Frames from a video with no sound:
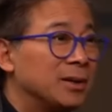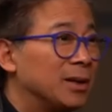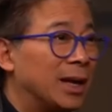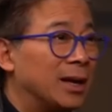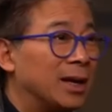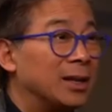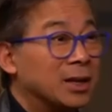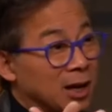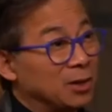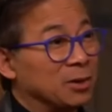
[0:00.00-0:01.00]
uh, and the
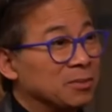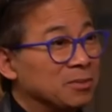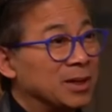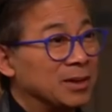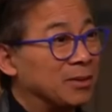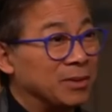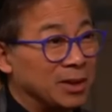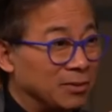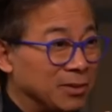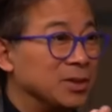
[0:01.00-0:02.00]
color of the,
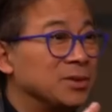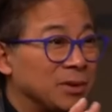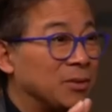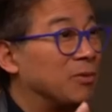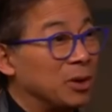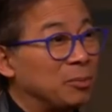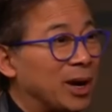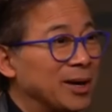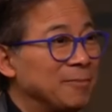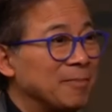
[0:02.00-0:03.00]
of these are very
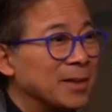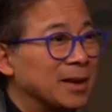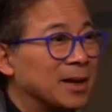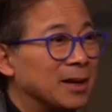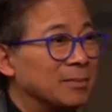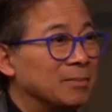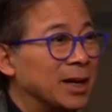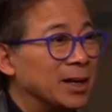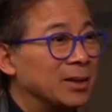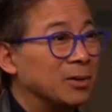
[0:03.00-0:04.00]
bright, um,
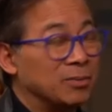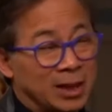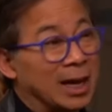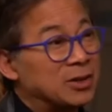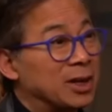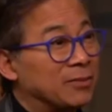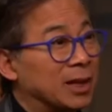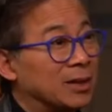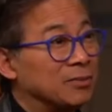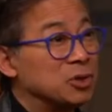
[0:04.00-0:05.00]
and they they actually have a
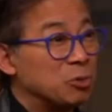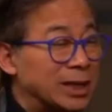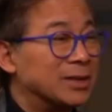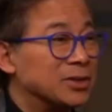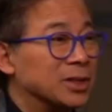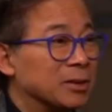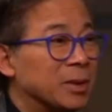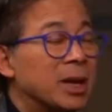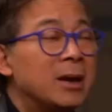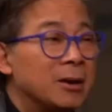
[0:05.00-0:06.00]
lot of sweetness to them,
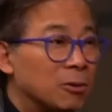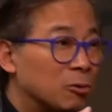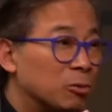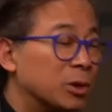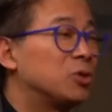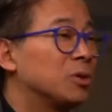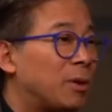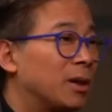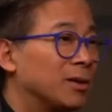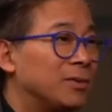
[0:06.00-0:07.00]
rich with
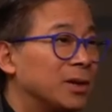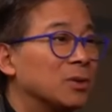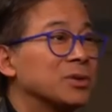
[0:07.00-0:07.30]
polyphenols,